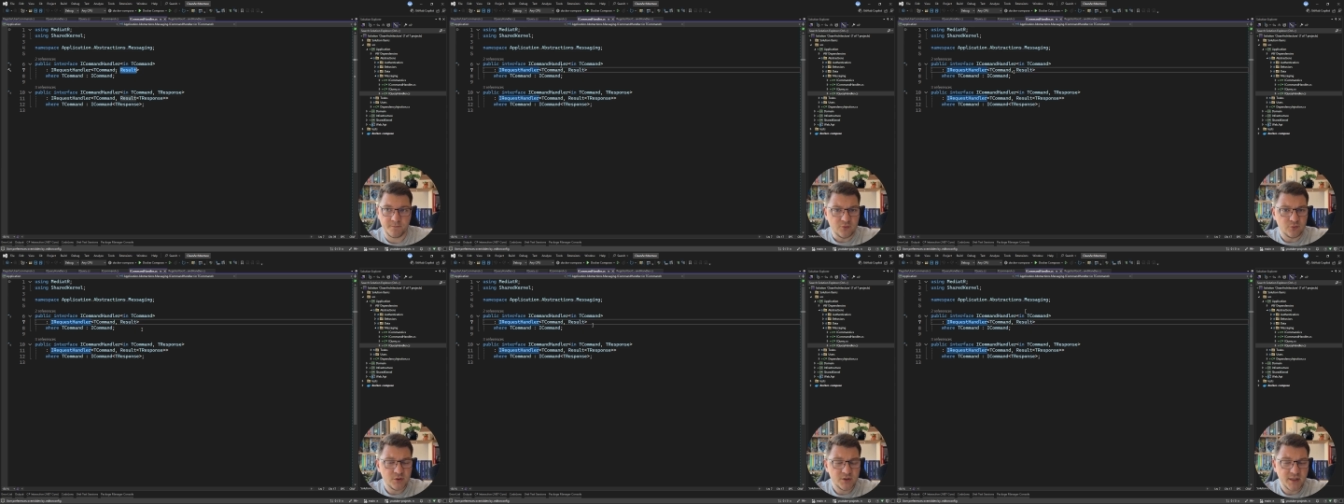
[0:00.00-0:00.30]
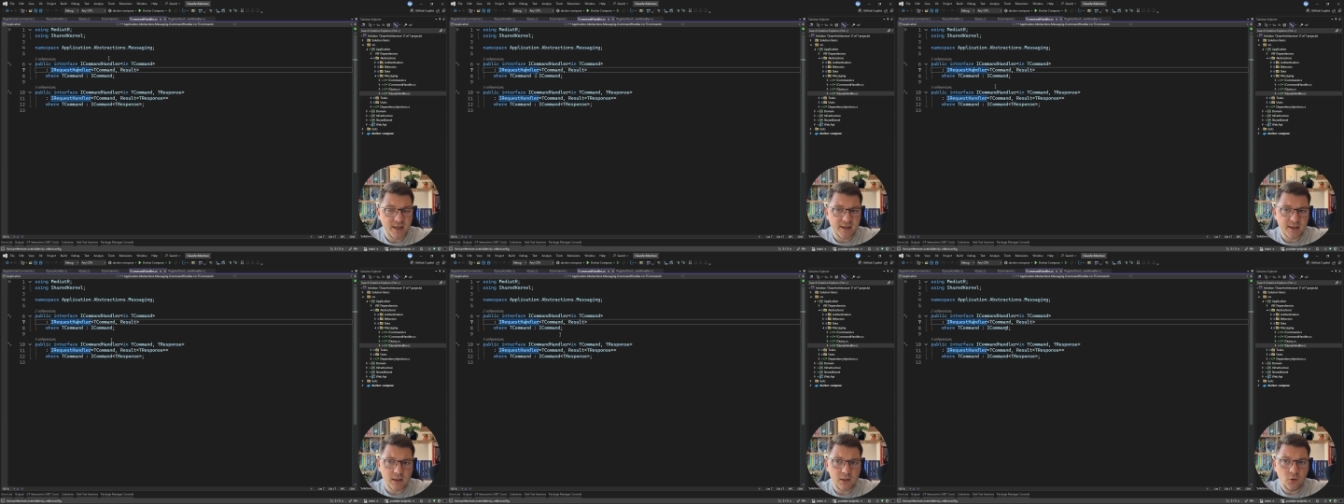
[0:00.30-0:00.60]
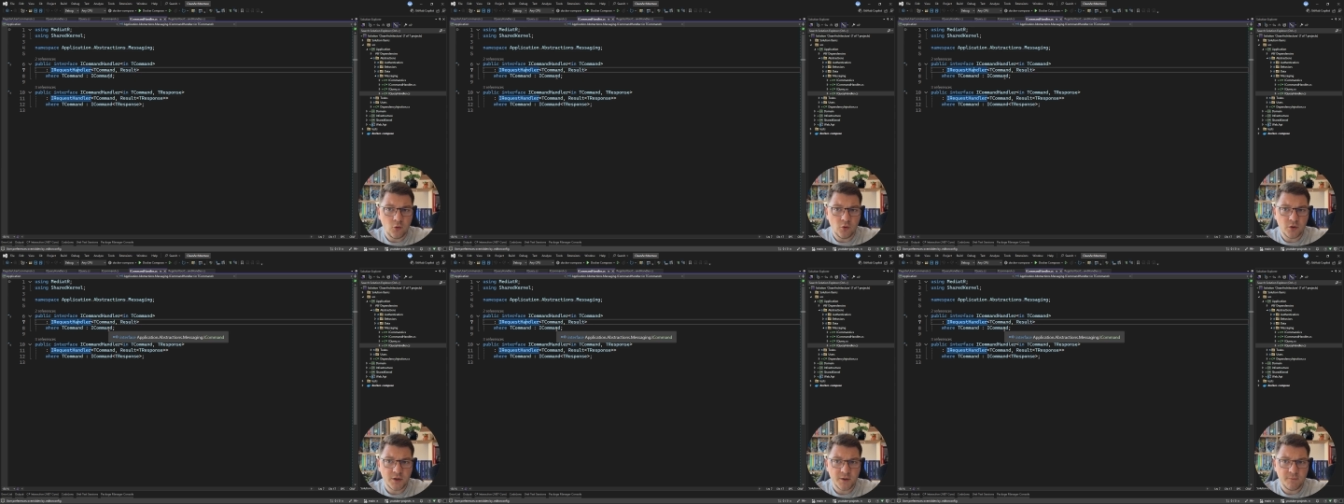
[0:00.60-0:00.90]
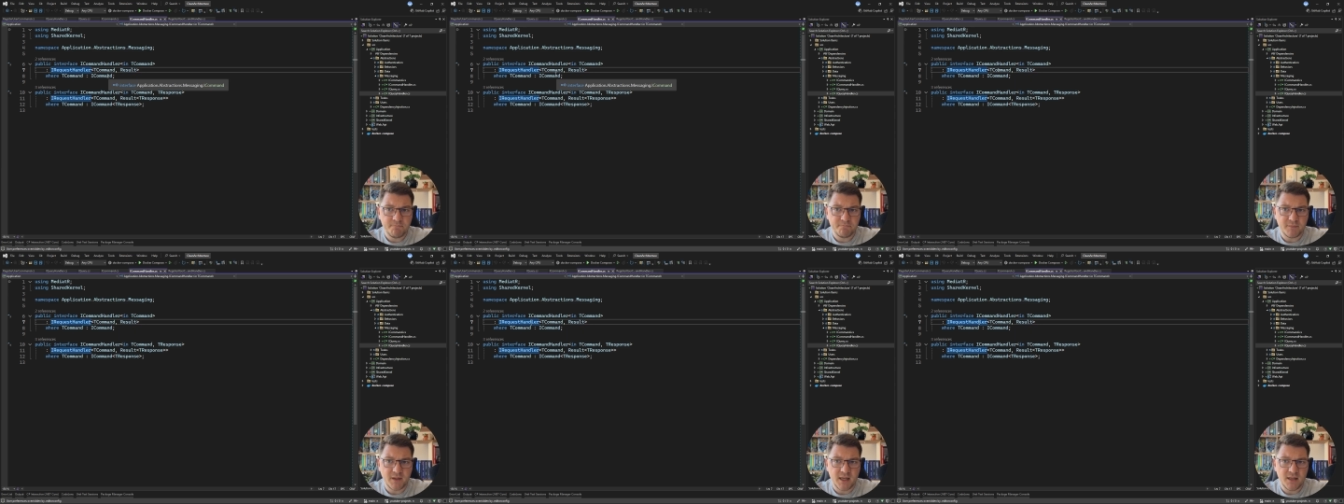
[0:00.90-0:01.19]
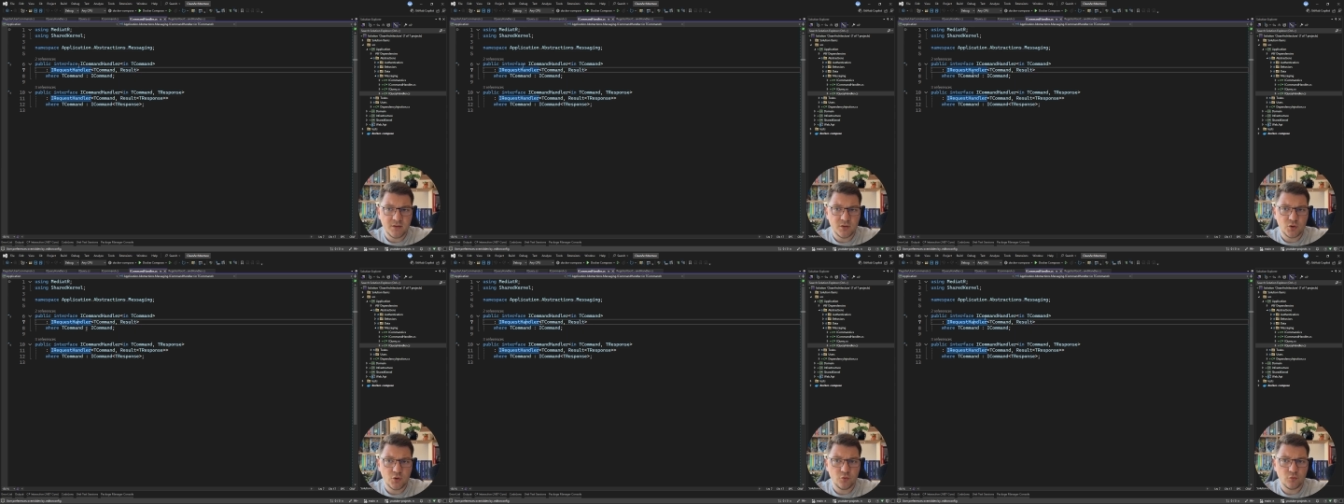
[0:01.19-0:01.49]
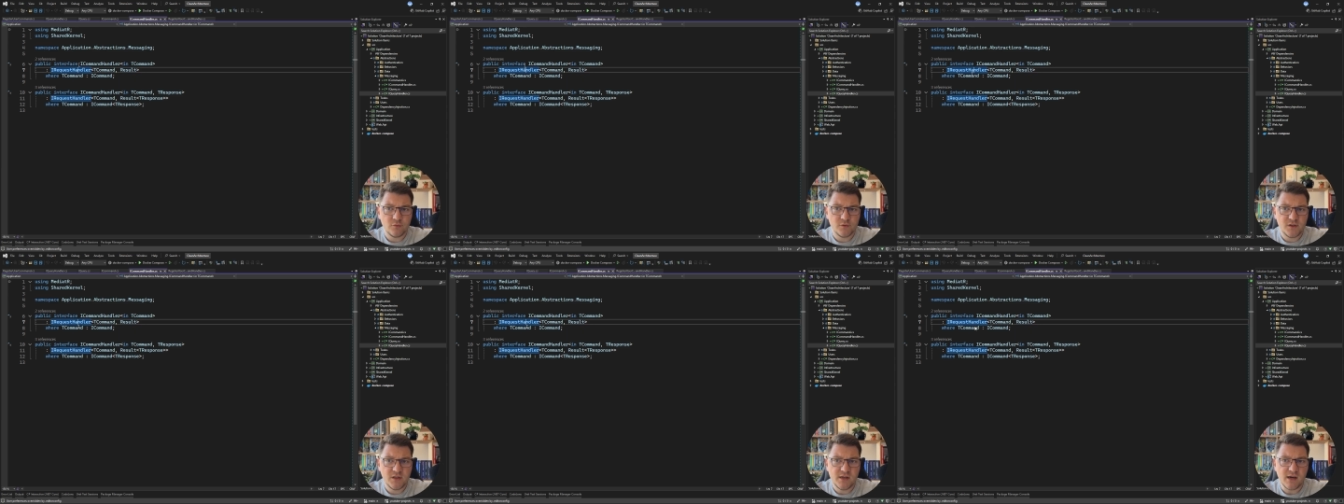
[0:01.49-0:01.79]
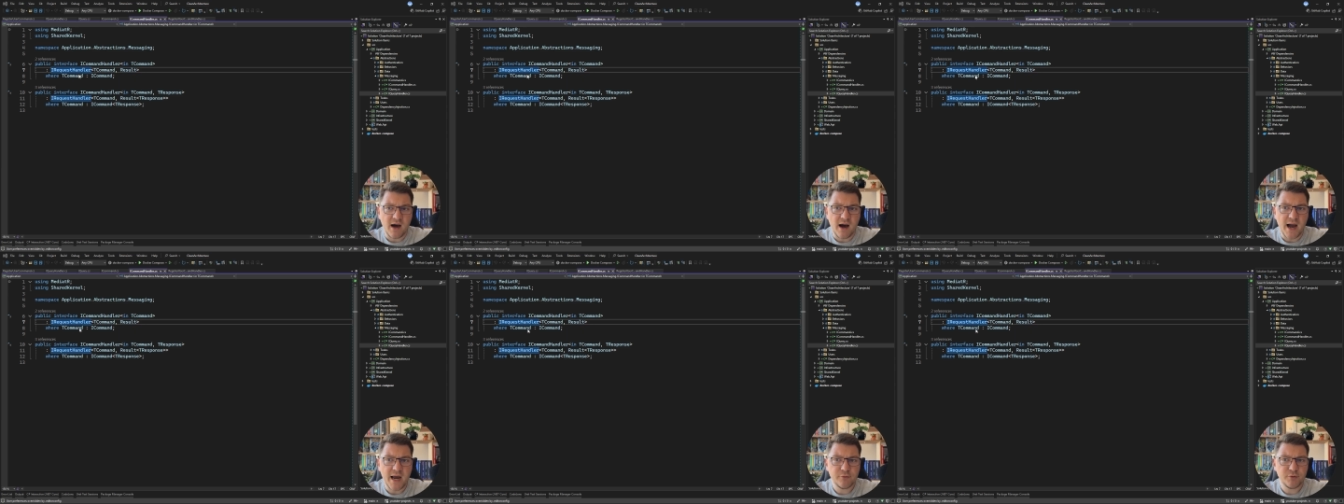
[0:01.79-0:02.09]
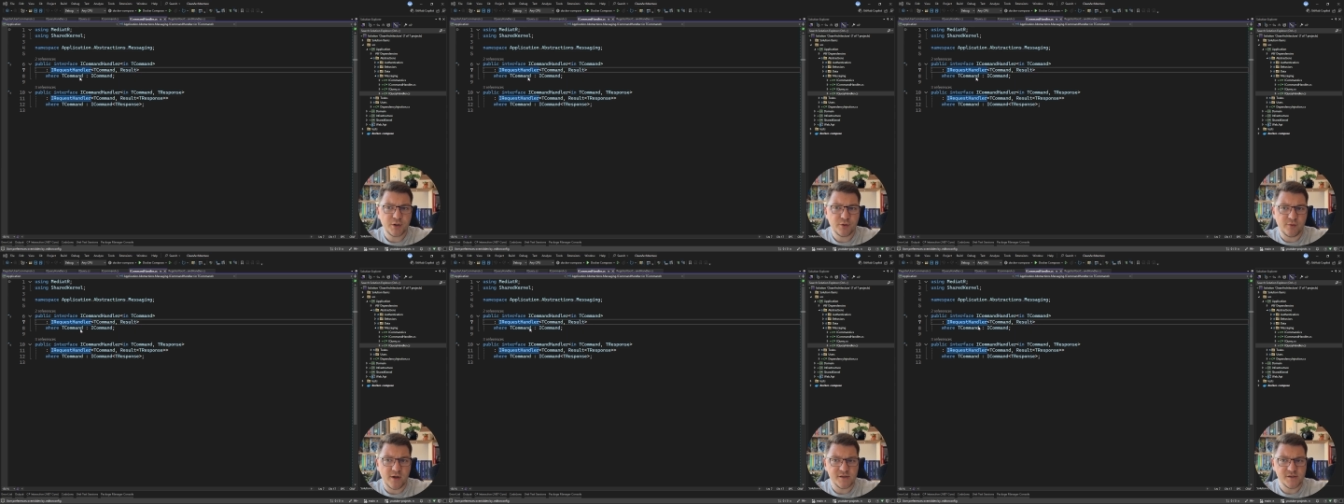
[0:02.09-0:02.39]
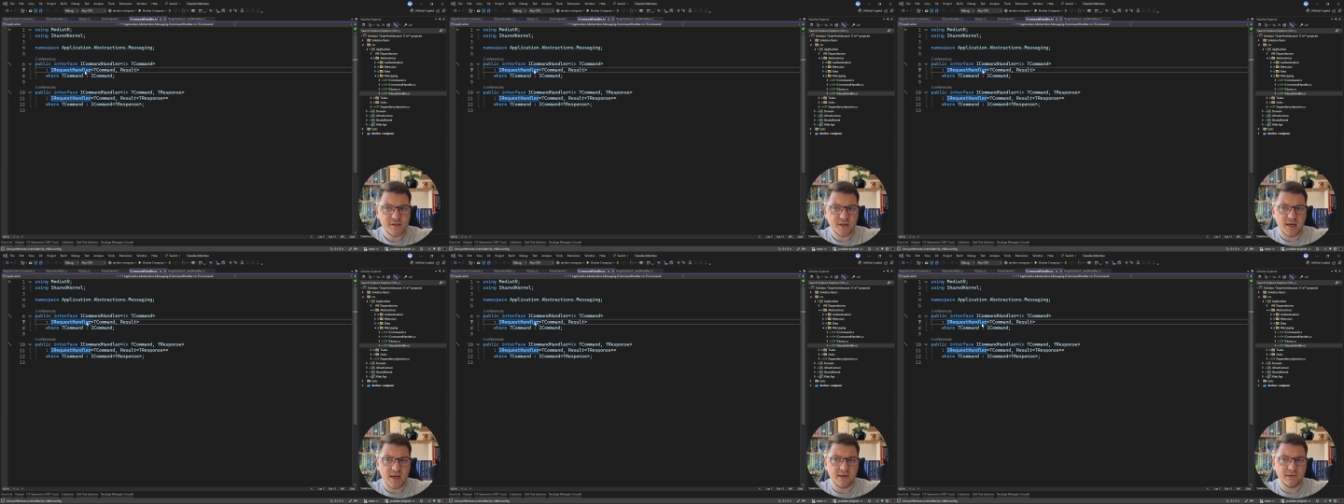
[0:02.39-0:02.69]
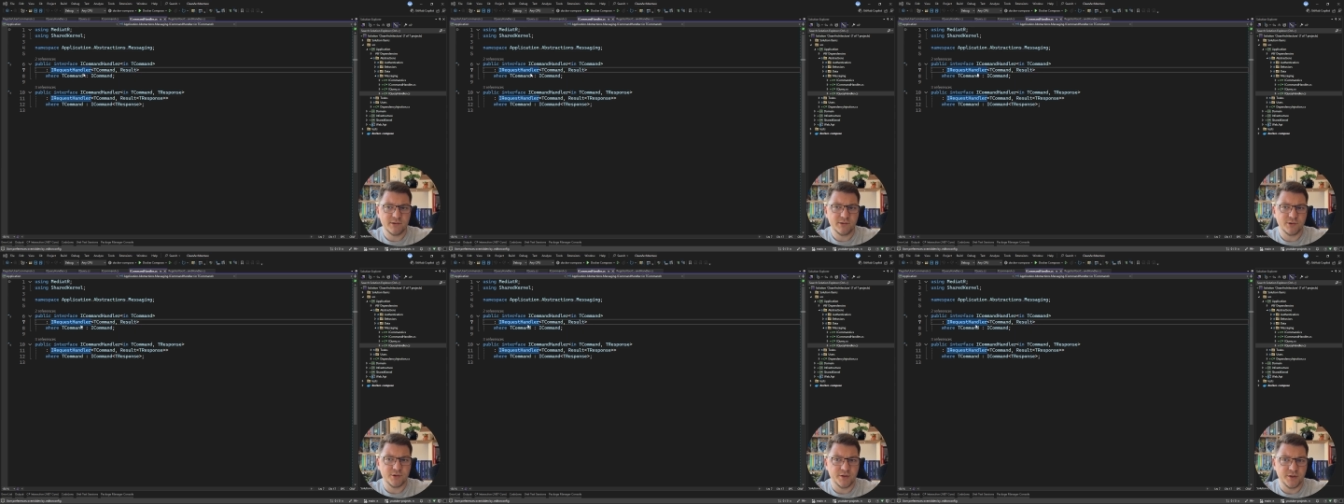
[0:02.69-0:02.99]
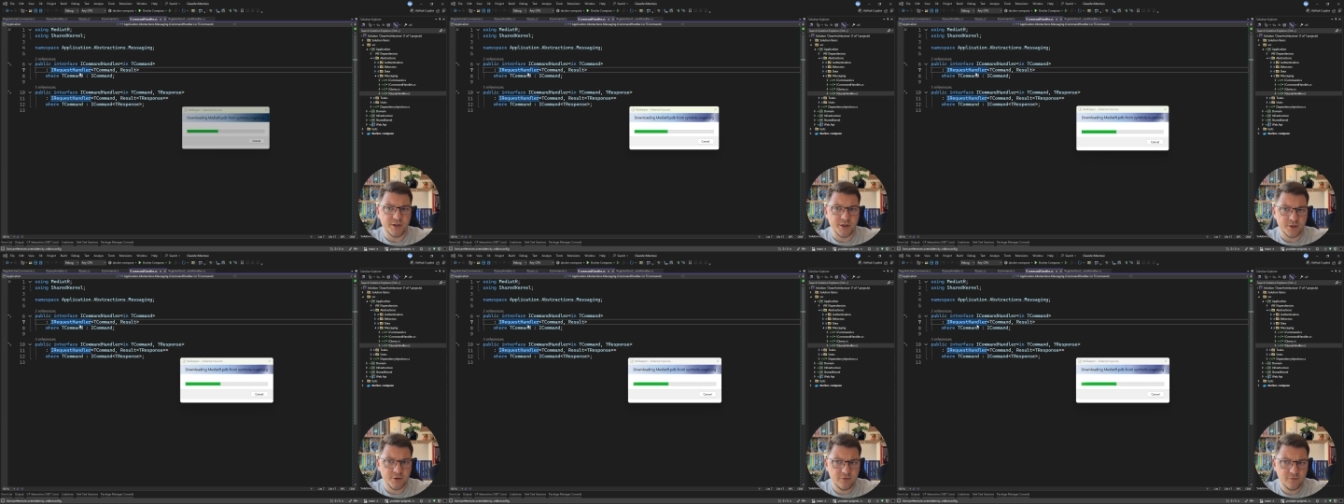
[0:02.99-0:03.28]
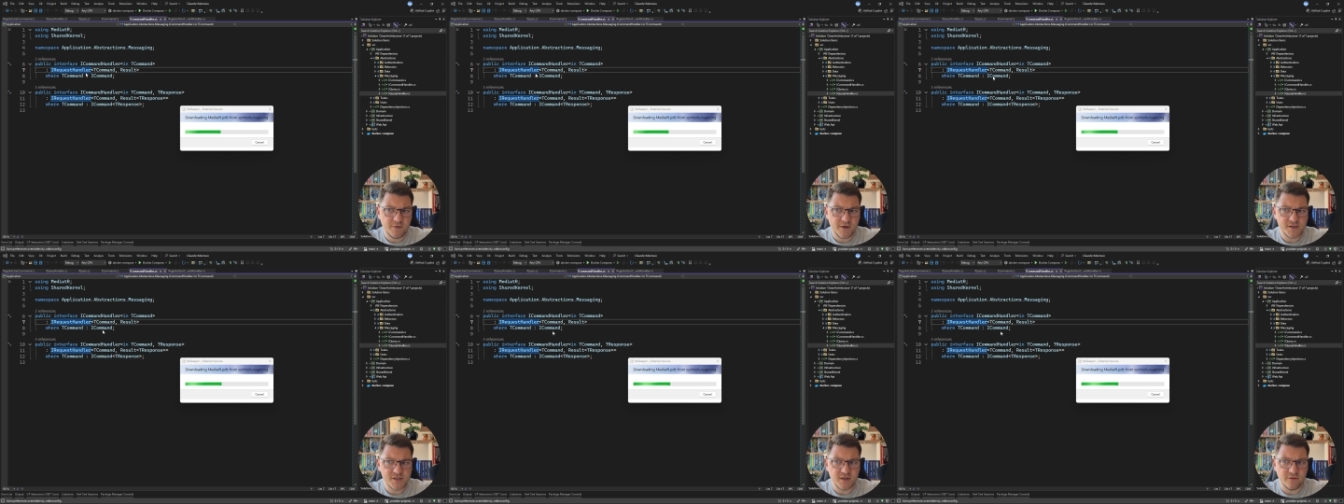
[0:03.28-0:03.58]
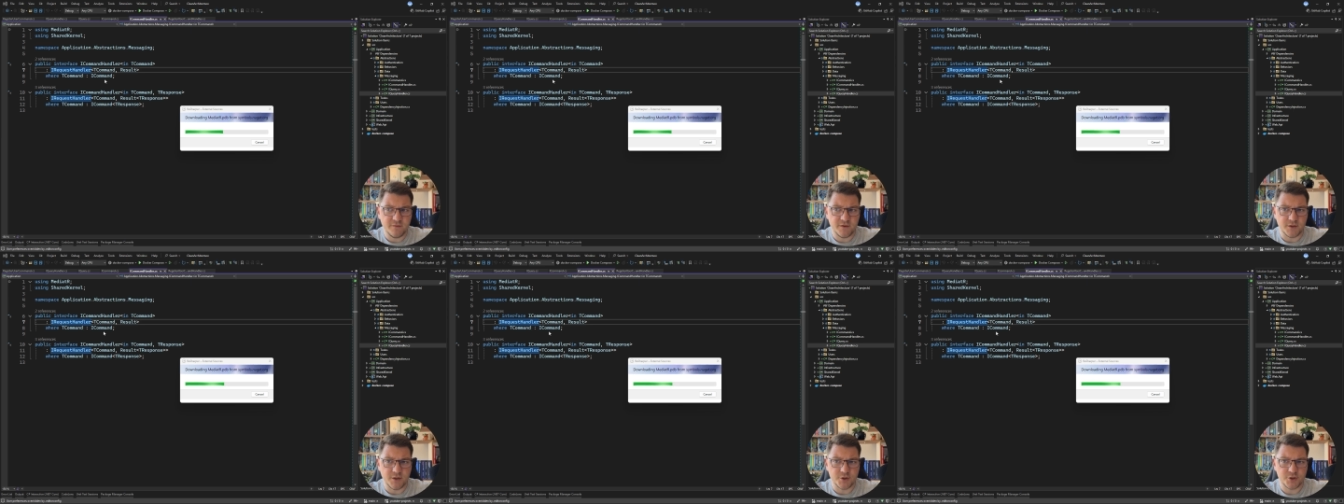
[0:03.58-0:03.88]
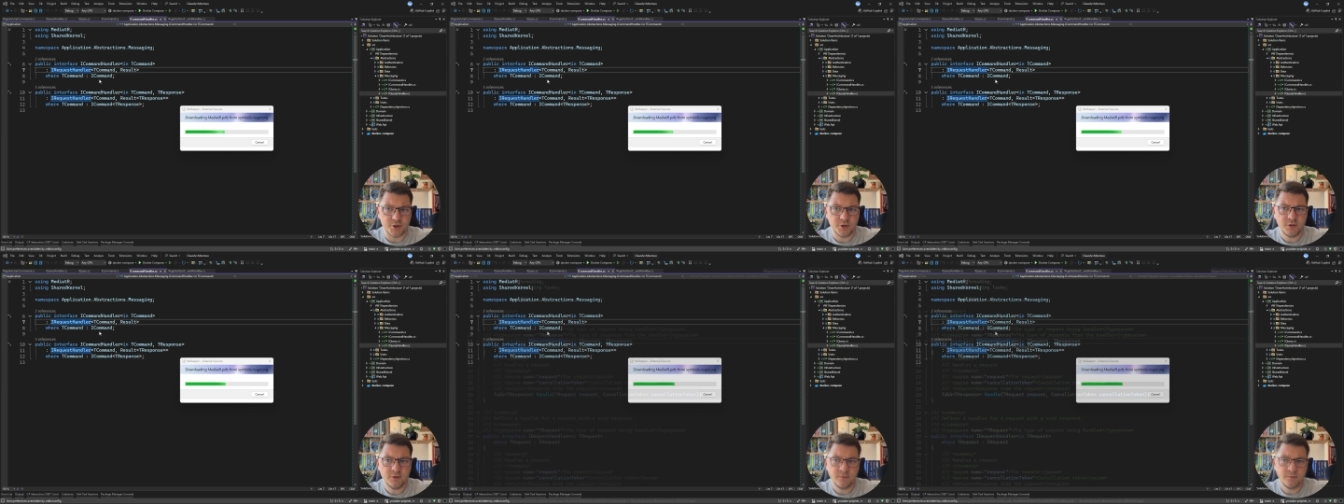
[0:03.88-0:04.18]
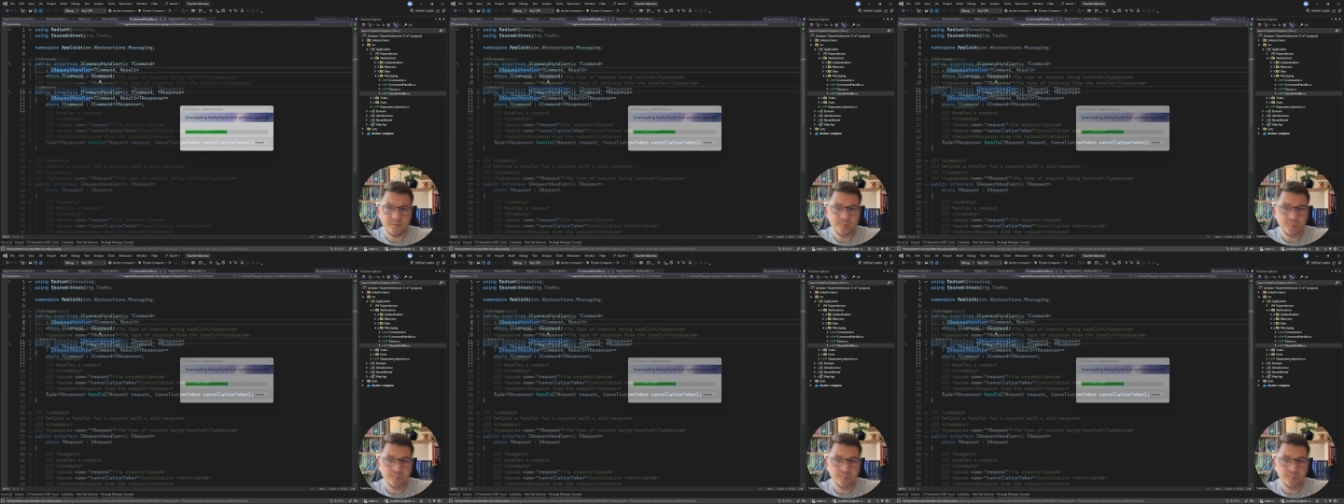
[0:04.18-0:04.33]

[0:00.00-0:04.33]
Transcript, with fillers: Now, if we take a look into the iRequest handler interface definition,